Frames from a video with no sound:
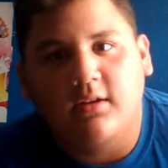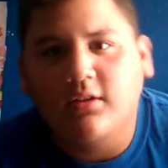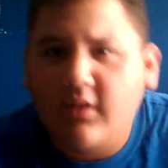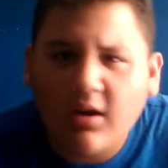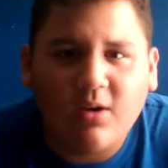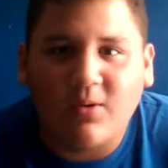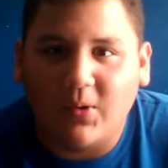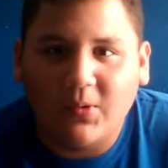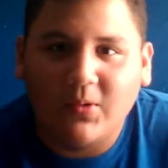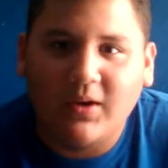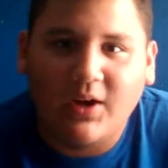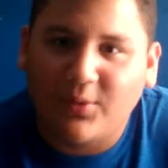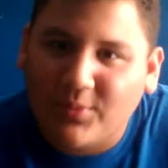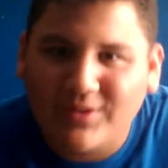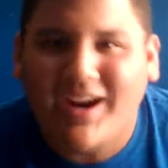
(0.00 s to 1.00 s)
No,
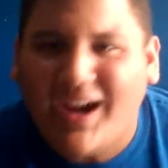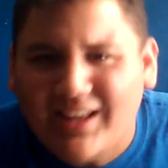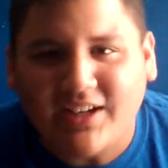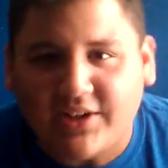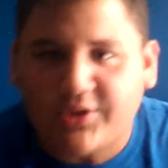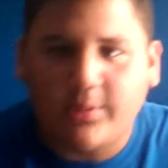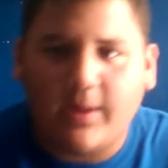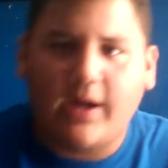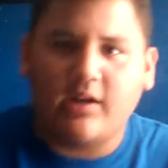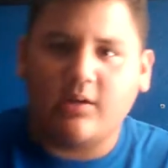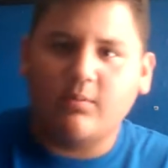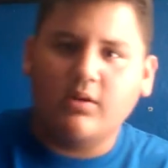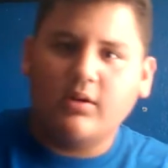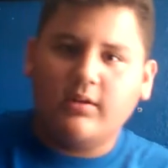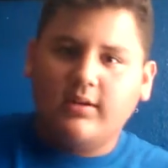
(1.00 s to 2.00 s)
I will not let you out. him.
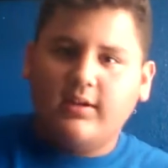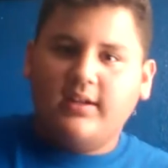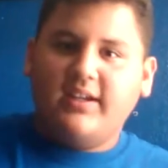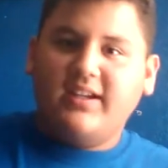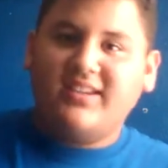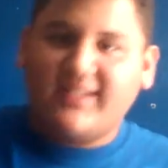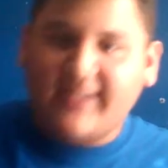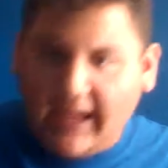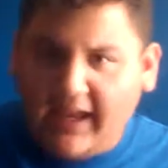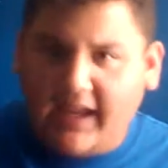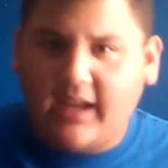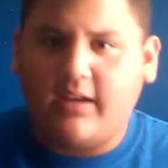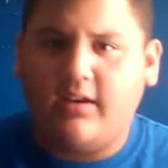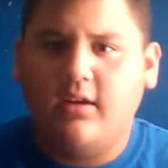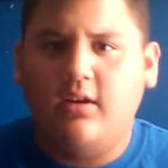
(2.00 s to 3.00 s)
He's a
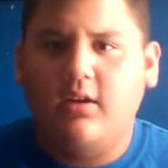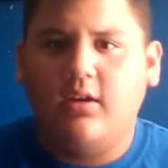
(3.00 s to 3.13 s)
kid.